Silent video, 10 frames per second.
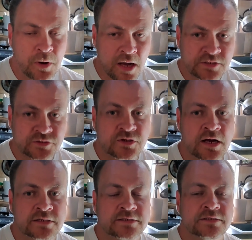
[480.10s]
box
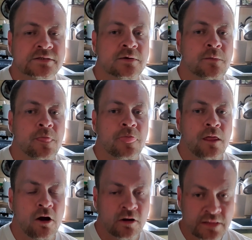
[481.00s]
trucks
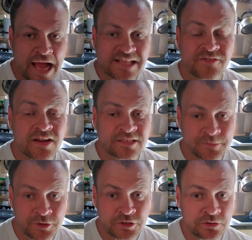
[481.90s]
are classified as
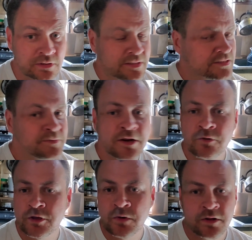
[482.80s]
commercial. It doesn't matter
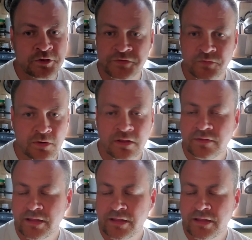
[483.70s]
what you want to use it for.